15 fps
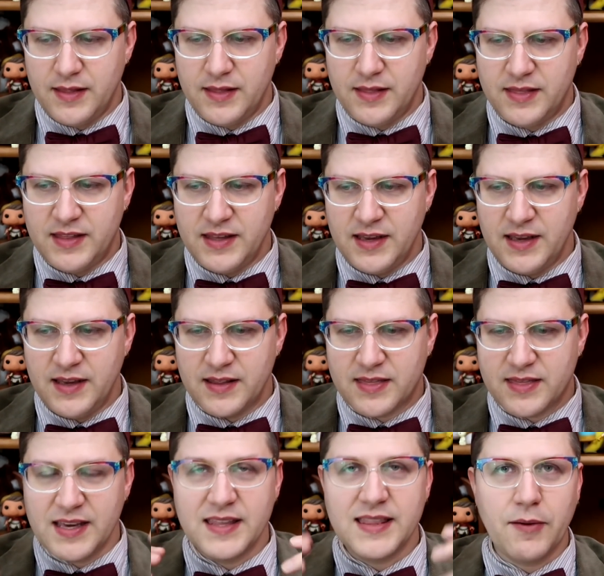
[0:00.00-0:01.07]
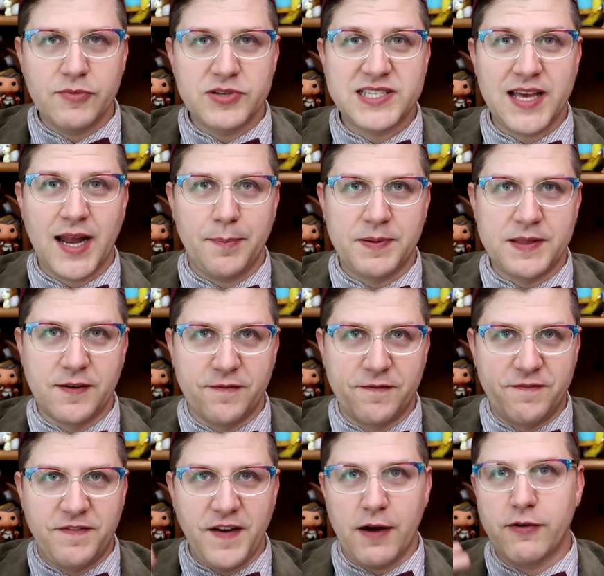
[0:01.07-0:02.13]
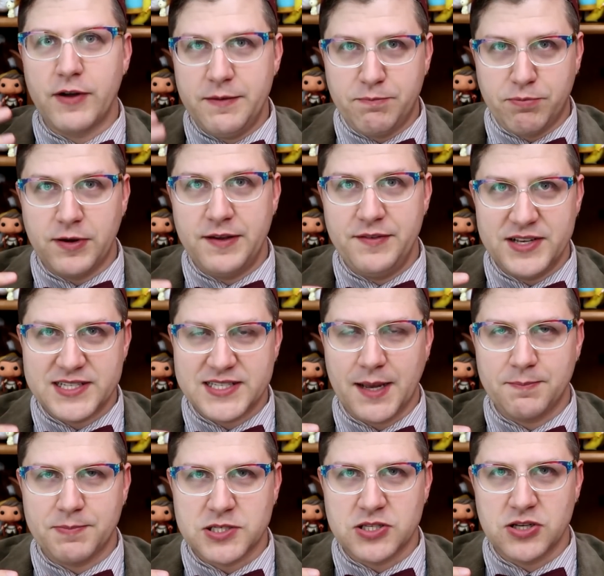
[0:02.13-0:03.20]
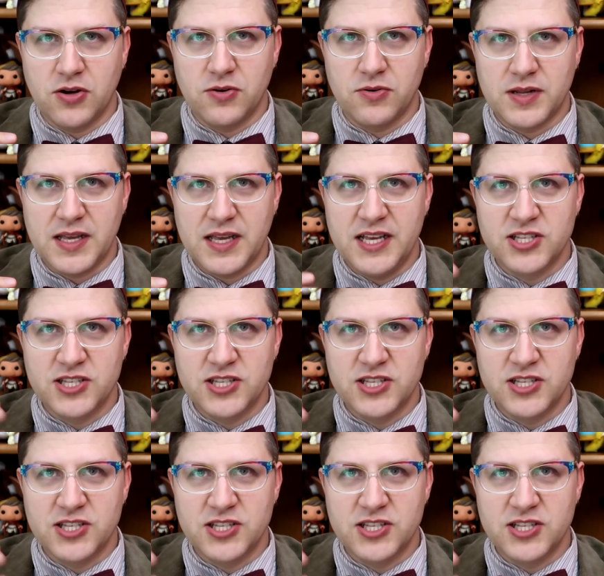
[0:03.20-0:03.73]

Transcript: the thing that was set up in the very previous episode